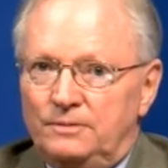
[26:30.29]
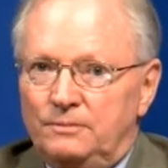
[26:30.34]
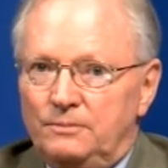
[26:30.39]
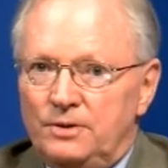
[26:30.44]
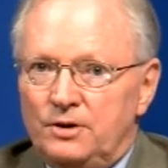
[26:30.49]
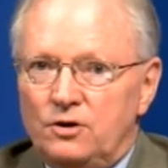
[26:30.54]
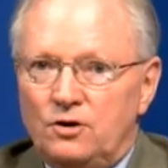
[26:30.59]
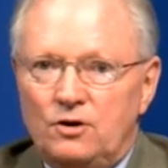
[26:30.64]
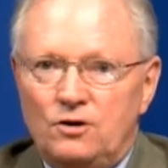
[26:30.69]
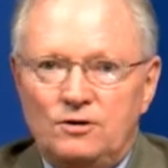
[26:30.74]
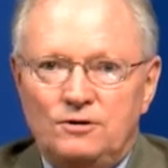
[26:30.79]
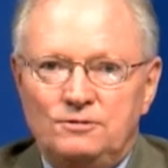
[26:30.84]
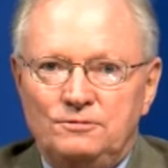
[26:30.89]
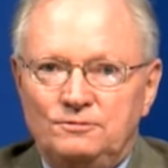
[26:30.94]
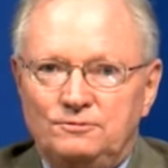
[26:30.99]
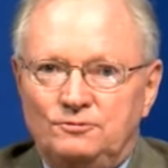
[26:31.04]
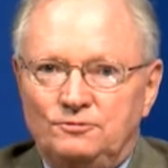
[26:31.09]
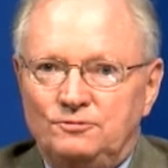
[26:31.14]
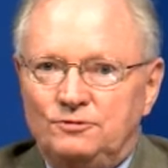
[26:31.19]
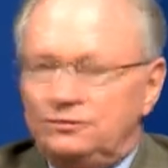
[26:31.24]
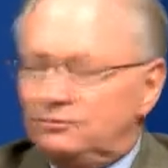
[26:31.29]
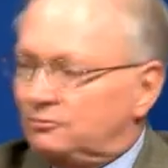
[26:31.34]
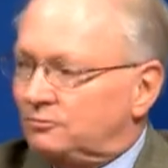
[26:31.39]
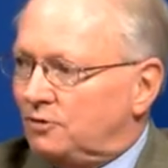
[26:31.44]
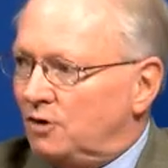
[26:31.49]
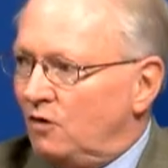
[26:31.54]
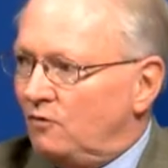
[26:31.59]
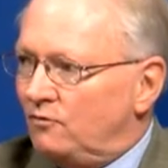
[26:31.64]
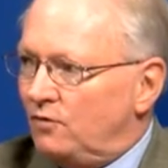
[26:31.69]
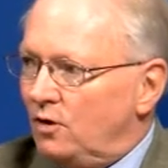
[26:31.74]
Be heard.
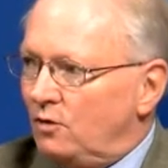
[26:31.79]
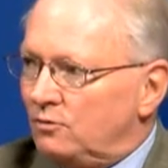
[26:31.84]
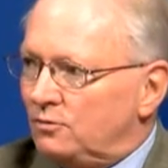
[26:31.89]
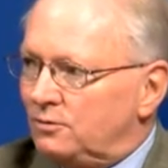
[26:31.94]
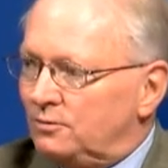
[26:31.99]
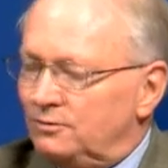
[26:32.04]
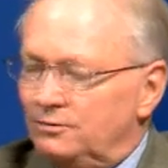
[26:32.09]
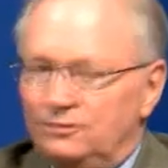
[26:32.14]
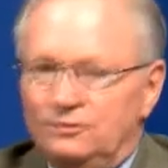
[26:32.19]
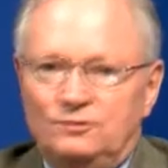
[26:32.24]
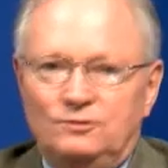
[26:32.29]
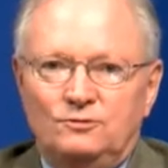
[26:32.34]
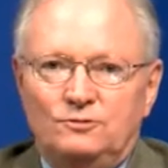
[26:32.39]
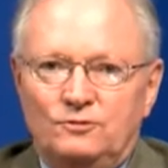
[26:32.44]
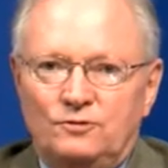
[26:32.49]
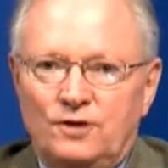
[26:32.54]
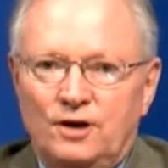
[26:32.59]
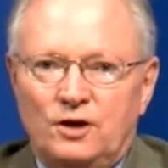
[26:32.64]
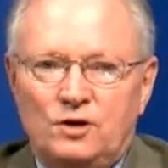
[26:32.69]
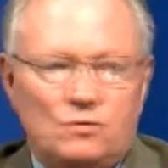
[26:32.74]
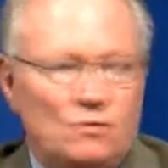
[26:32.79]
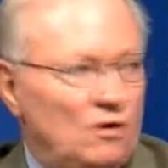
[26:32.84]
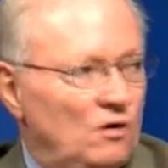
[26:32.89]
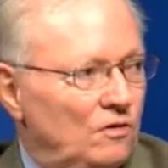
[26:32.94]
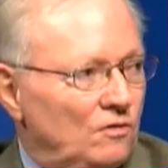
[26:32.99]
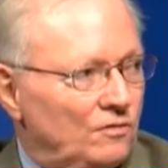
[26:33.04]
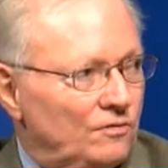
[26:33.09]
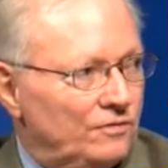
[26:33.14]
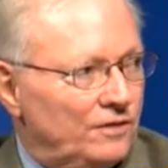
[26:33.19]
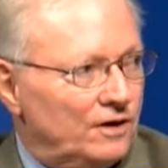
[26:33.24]
Go vote. Thank you
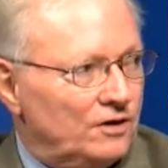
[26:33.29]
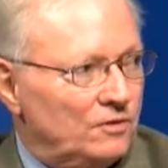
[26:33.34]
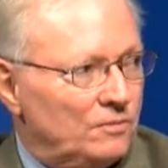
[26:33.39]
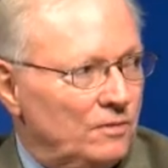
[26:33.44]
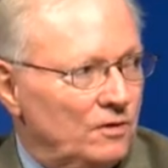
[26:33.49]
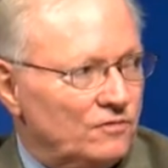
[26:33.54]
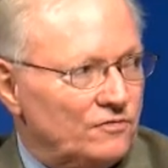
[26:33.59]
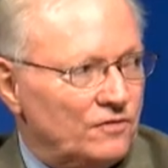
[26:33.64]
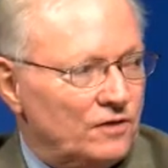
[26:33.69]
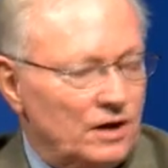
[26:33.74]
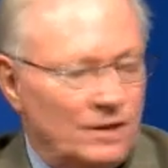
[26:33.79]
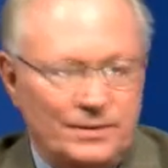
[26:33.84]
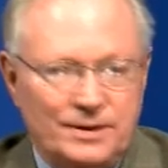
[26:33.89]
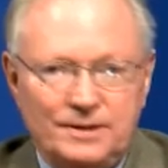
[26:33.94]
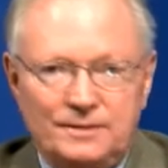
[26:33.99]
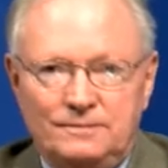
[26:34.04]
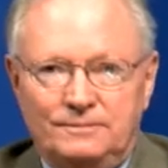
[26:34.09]
all. Thank you both for coming.